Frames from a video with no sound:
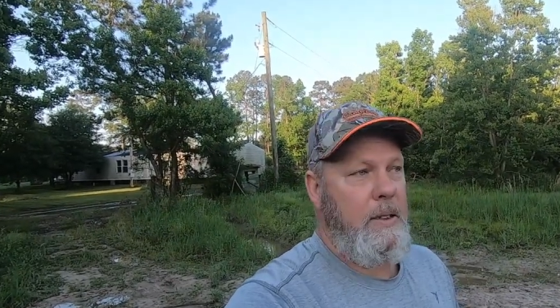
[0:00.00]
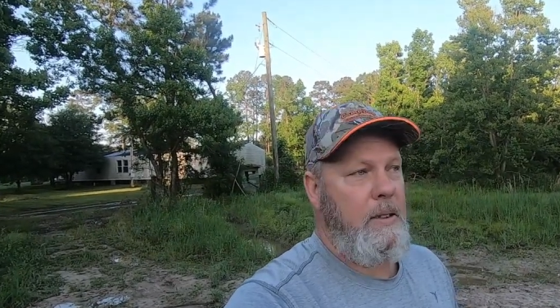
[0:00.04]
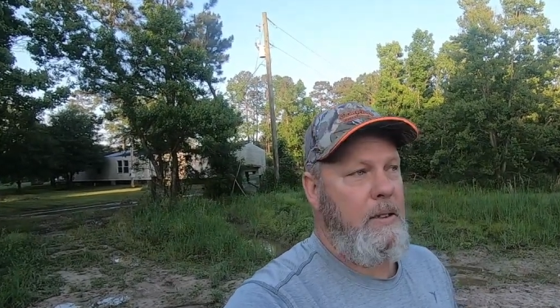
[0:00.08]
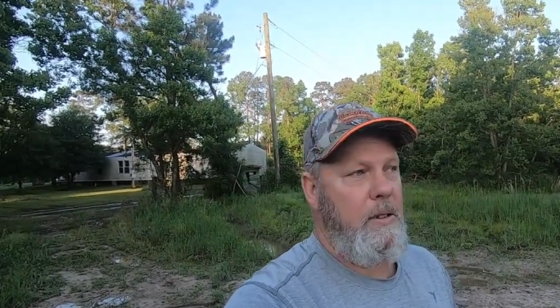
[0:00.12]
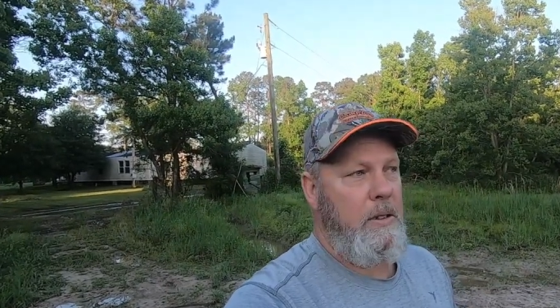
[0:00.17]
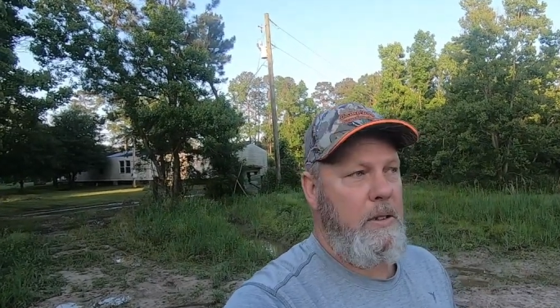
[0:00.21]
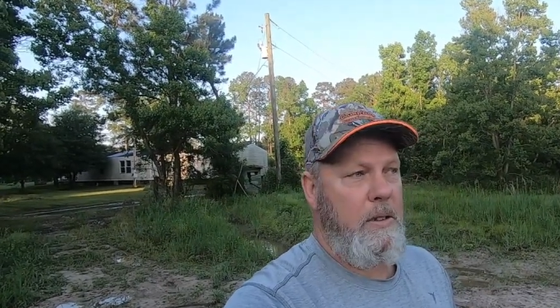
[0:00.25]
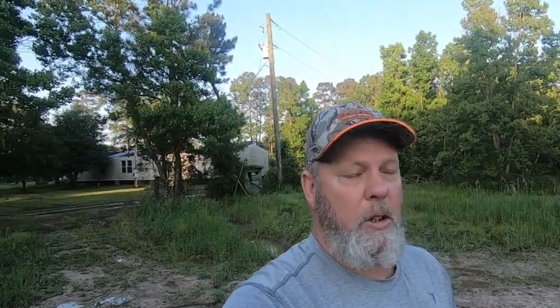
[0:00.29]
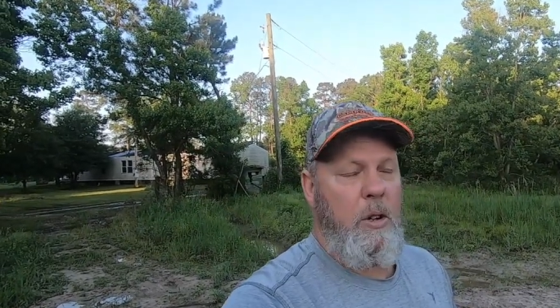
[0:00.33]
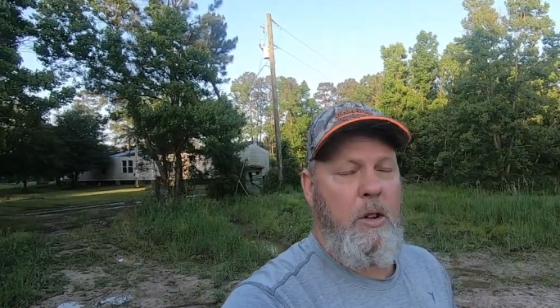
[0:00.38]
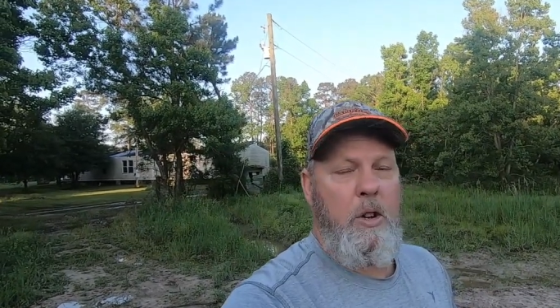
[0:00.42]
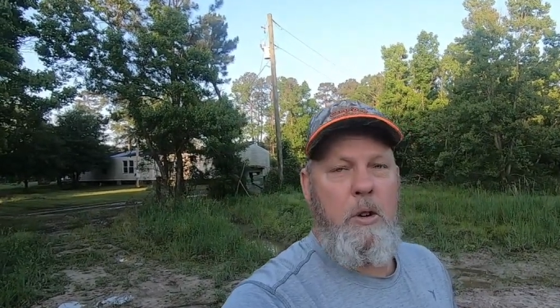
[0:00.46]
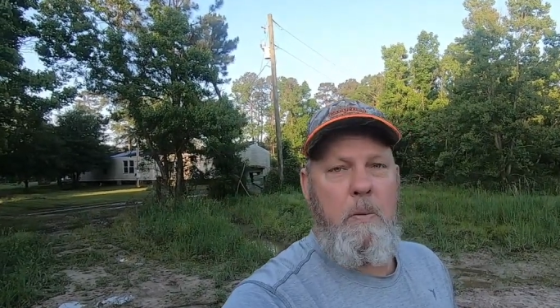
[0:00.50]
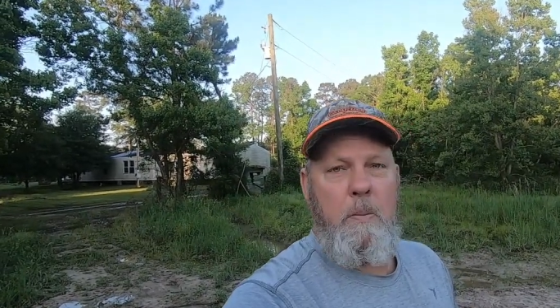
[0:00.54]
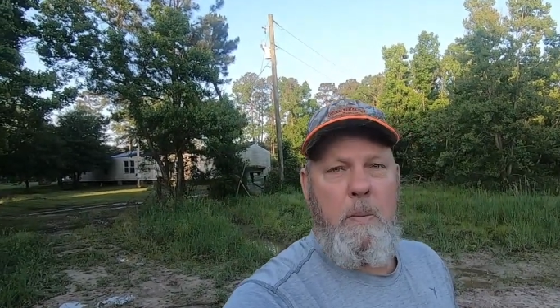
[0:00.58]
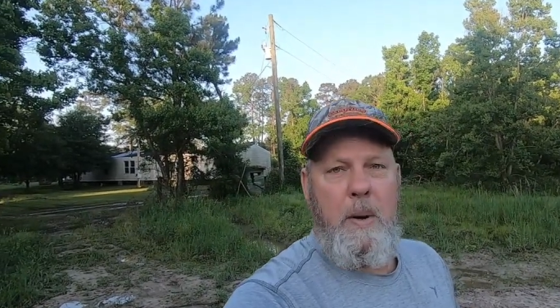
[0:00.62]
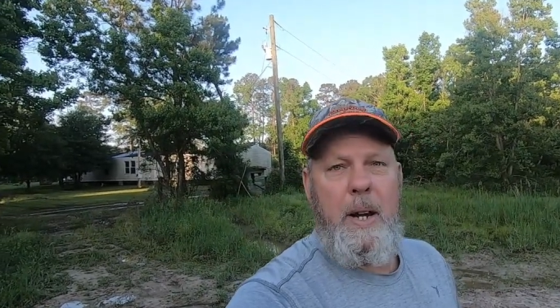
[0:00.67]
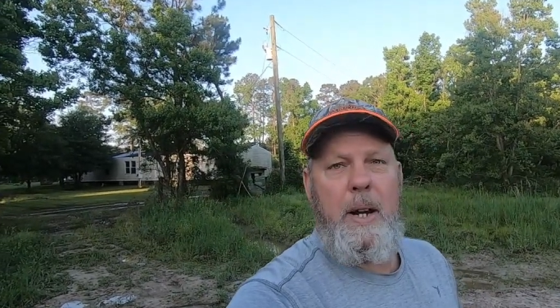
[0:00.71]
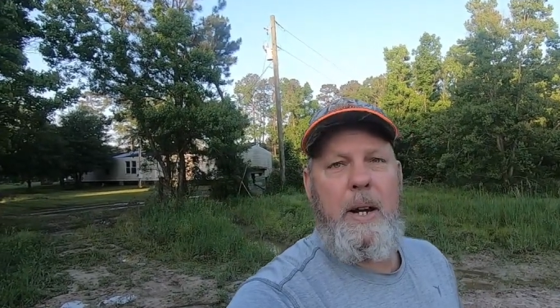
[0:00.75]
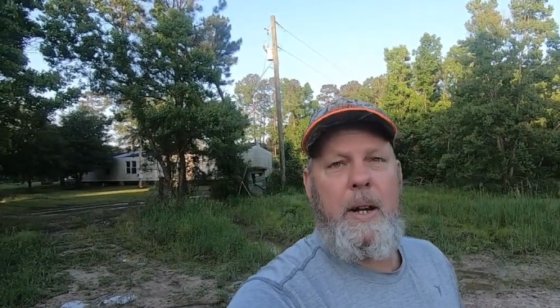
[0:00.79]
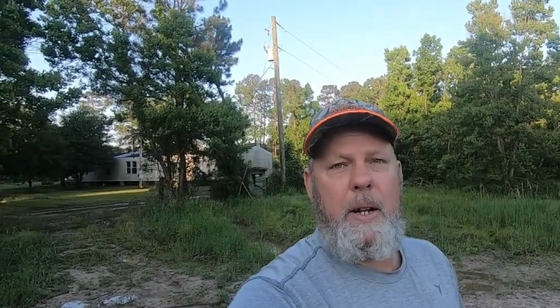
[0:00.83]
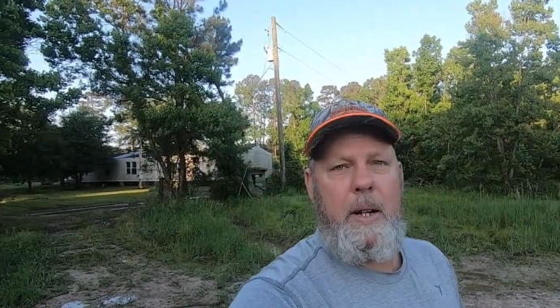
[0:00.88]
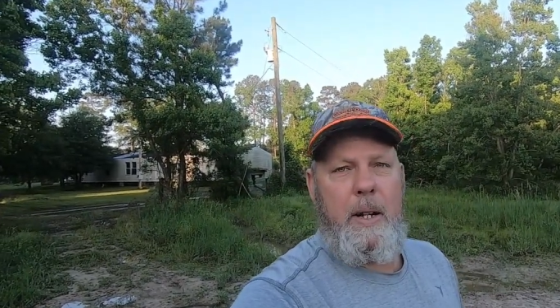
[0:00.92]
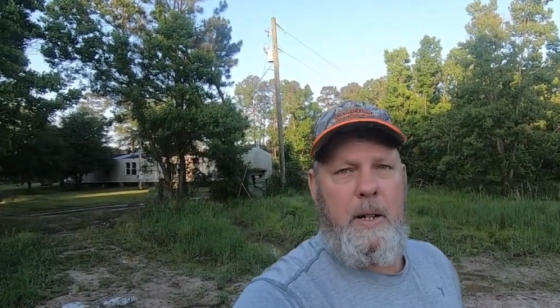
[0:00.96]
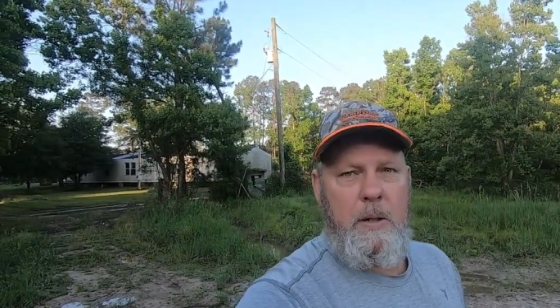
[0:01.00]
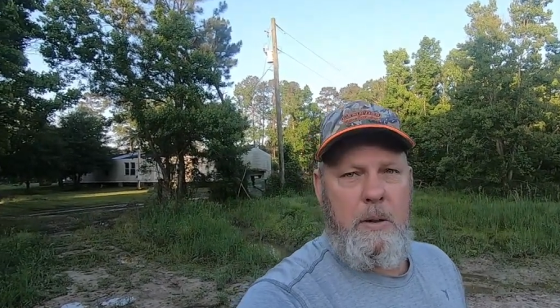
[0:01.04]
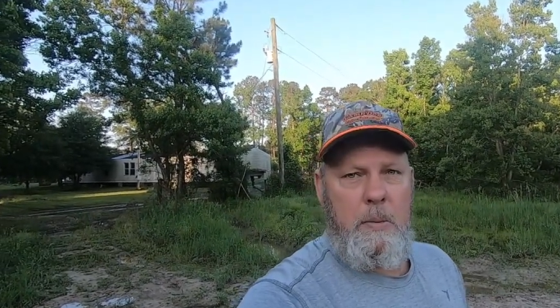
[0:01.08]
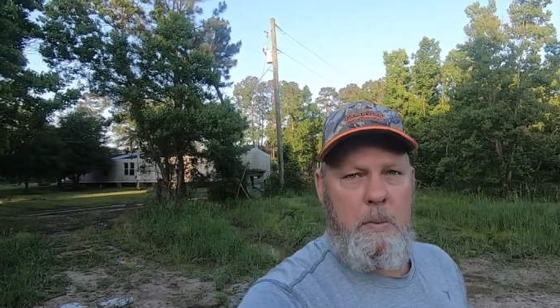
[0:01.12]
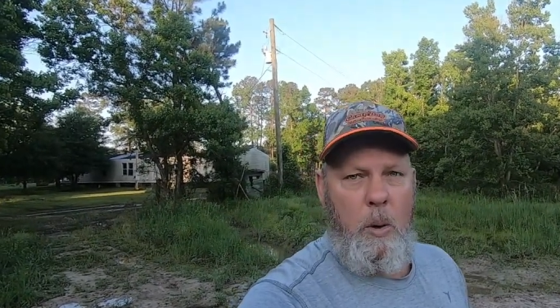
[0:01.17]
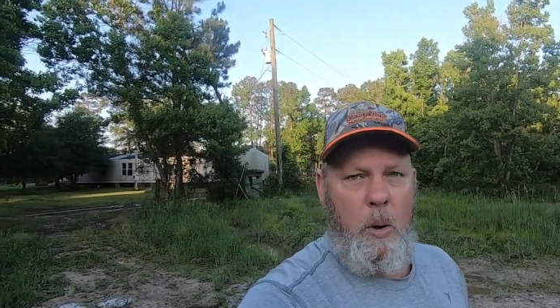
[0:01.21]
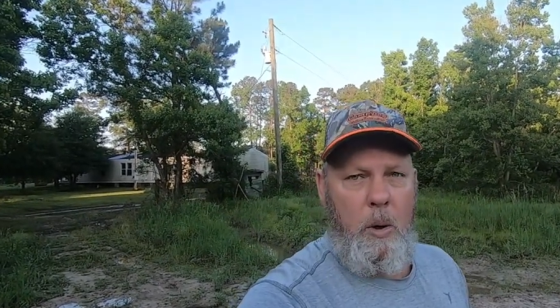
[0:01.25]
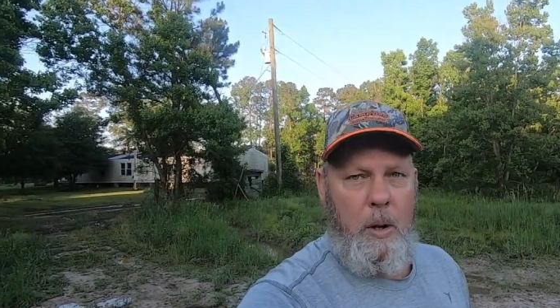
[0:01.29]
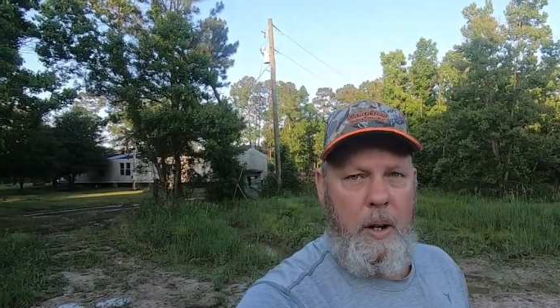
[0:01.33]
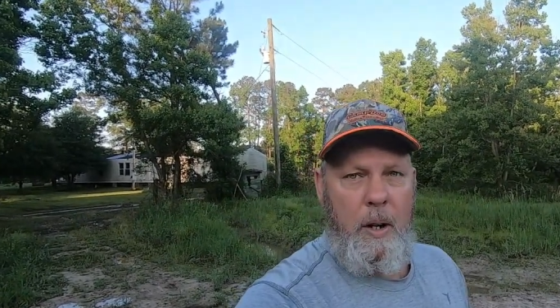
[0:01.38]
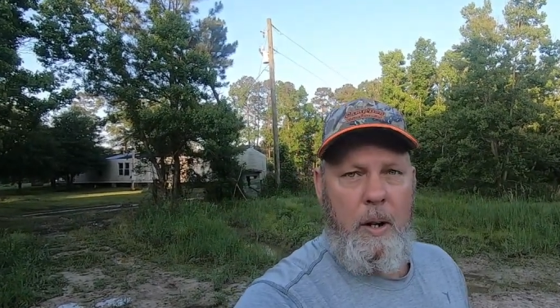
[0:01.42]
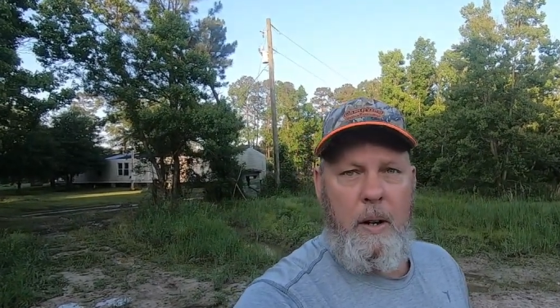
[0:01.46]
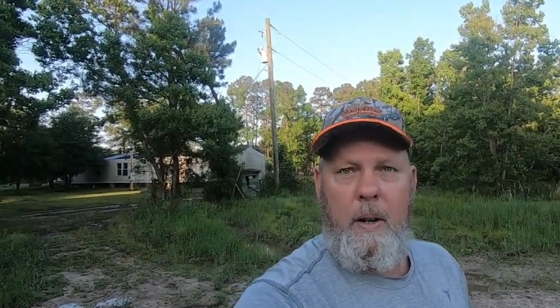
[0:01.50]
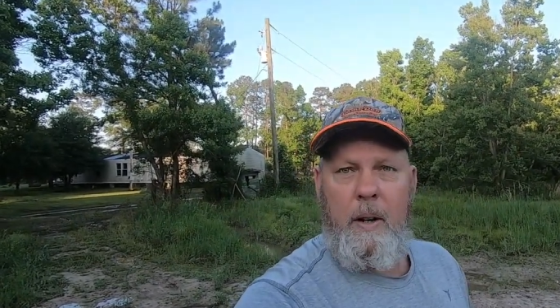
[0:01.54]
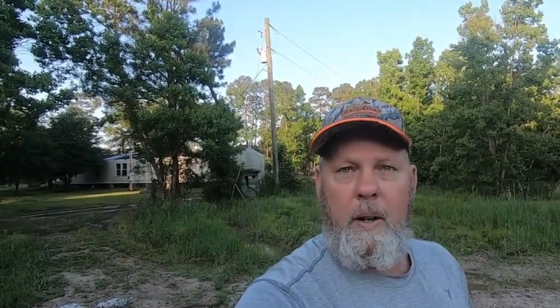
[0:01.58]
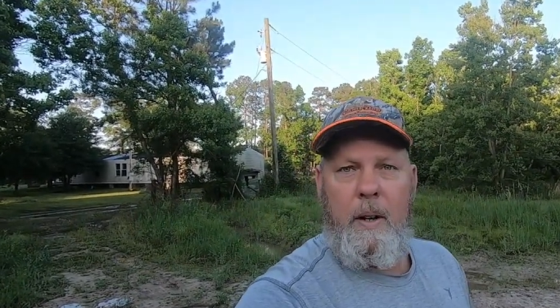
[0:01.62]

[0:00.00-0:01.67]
There's no humidity this morning.